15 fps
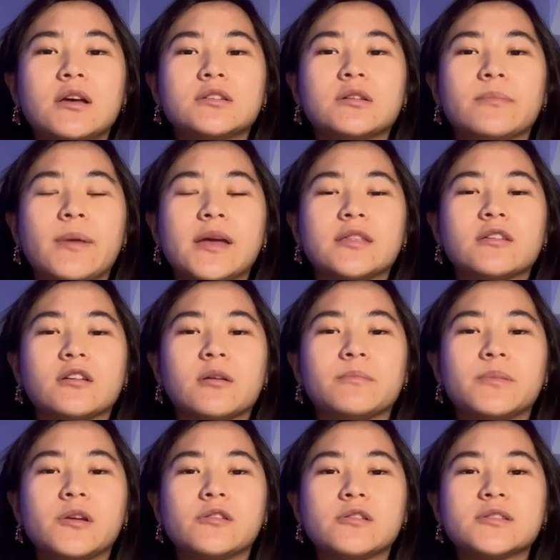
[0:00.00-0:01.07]
to make the
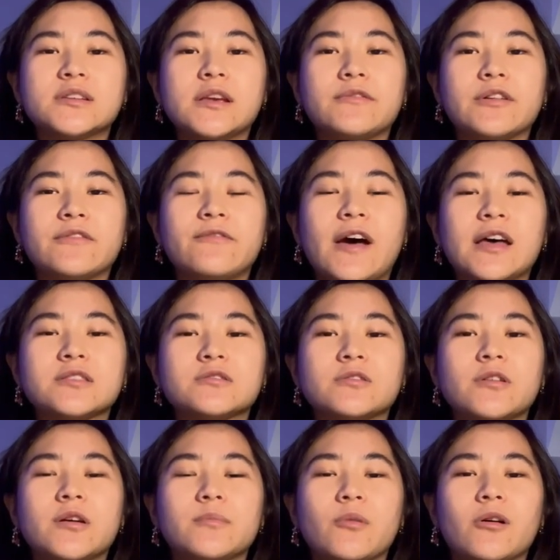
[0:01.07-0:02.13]
computers even
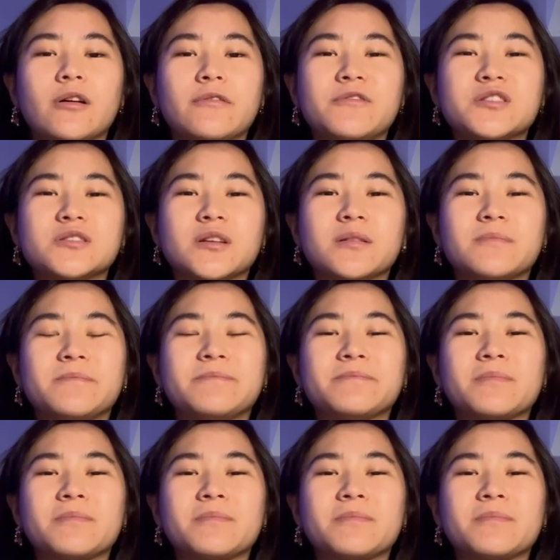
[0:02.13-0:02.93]
faster and more efficient.